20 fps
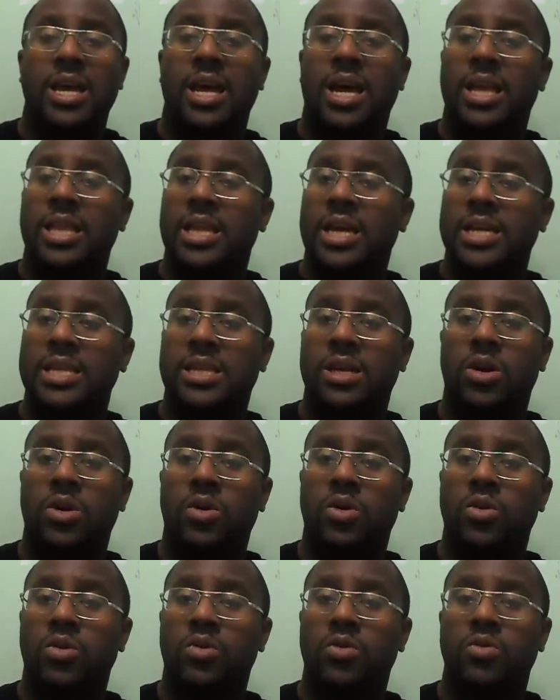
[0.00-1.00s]
I like the
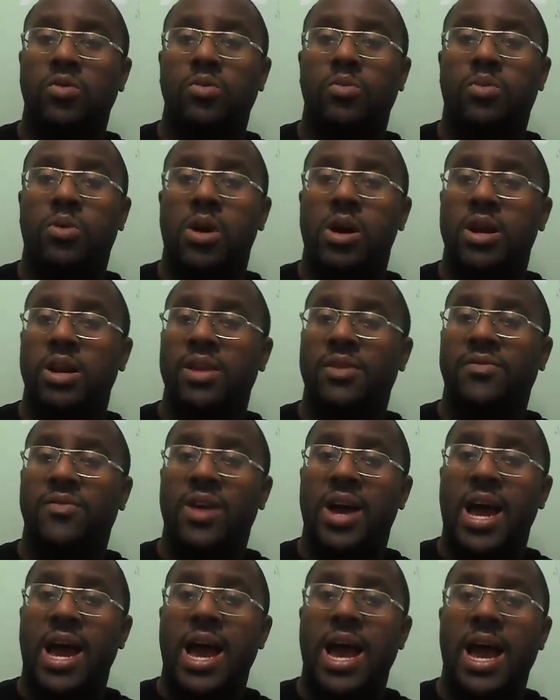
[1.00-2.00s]
whole party
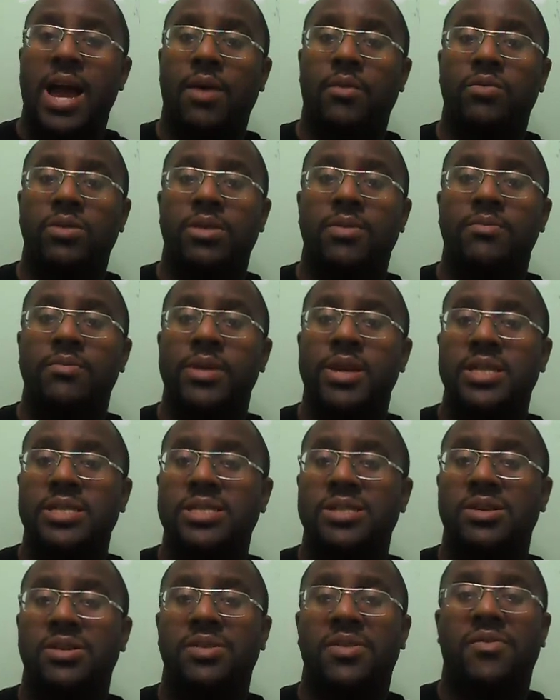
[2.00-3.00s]
vibe with the
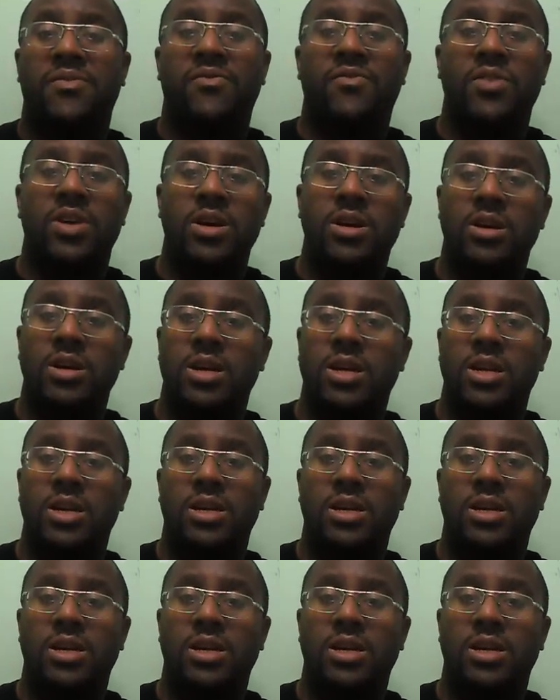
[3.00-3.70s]
mixture of the funk.